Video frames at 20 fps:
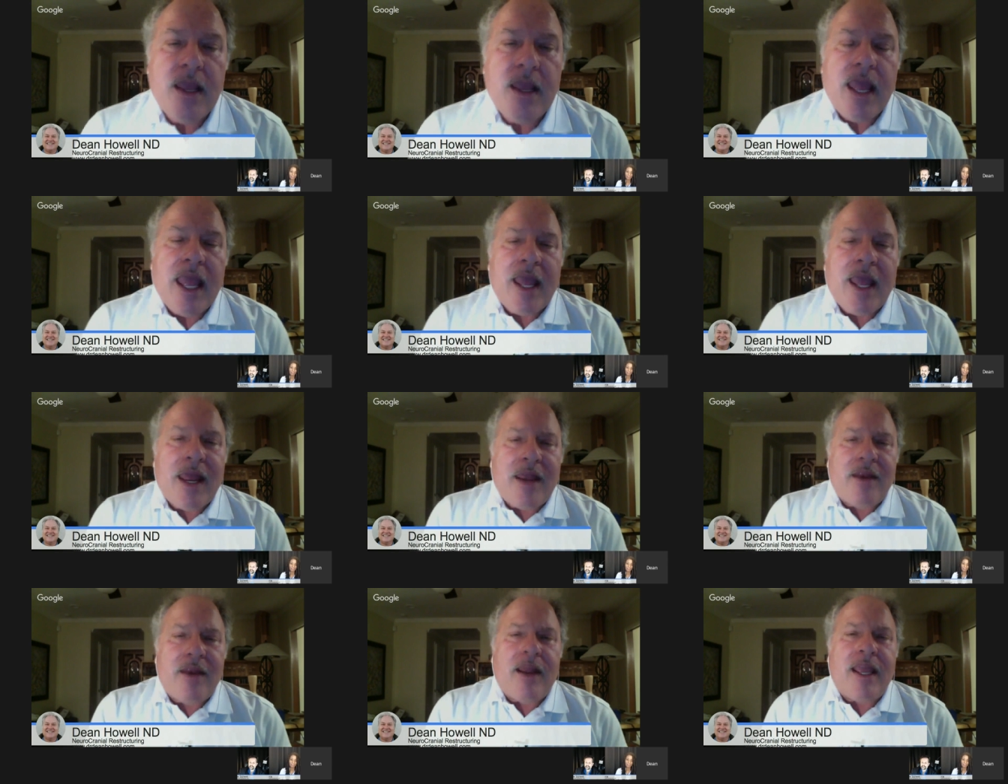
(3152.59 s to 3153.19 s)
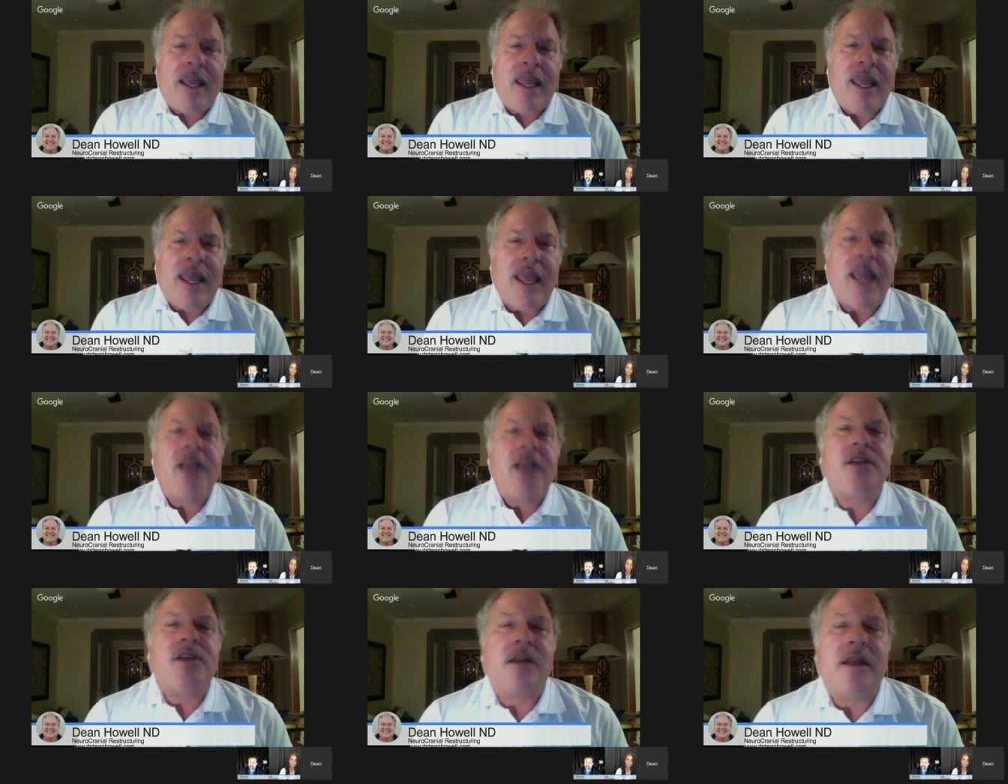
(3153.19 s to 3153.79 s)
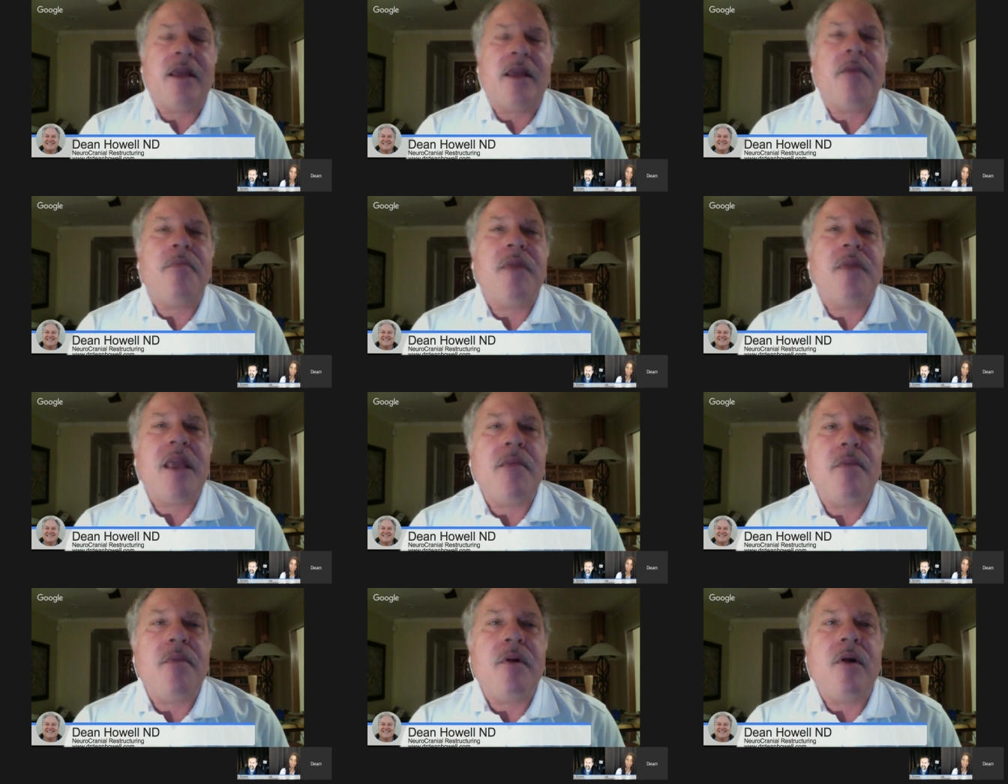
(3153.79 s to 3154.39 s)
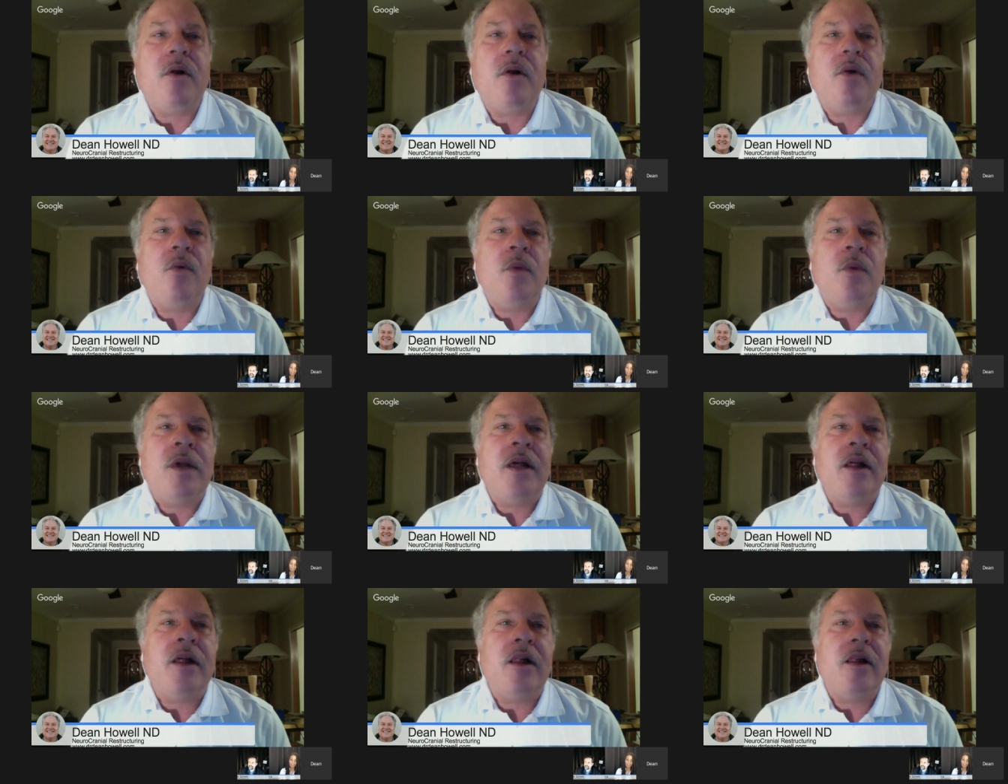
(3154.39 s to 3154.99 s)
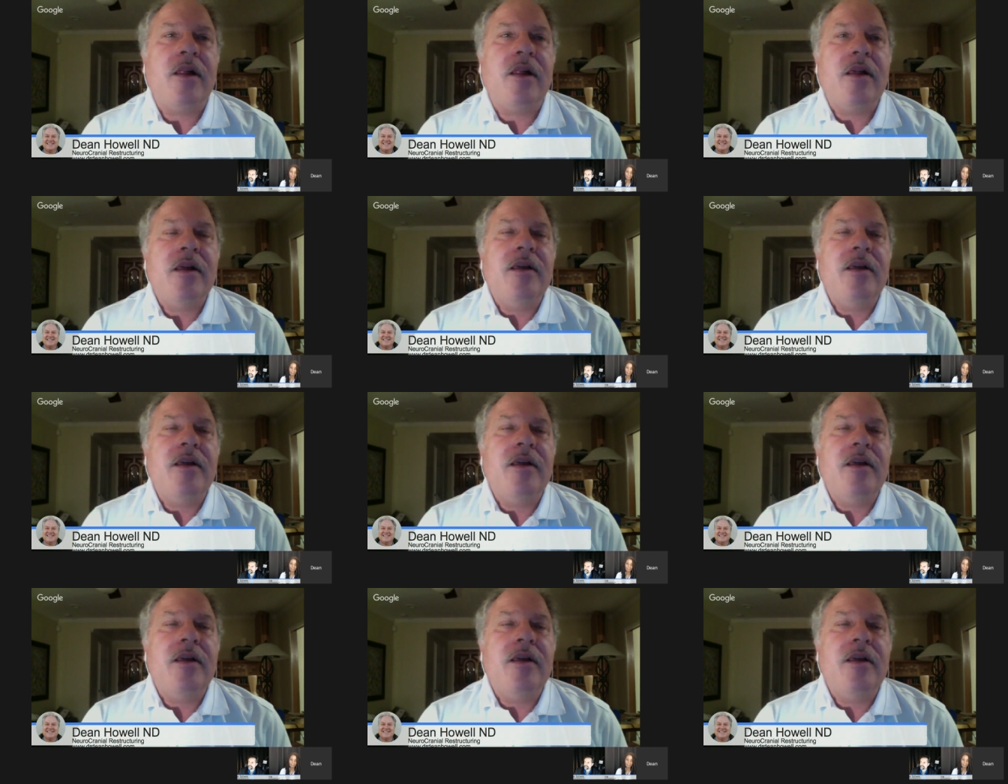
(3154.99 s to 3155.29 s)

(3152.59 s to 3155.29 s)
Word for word: And occasionally people will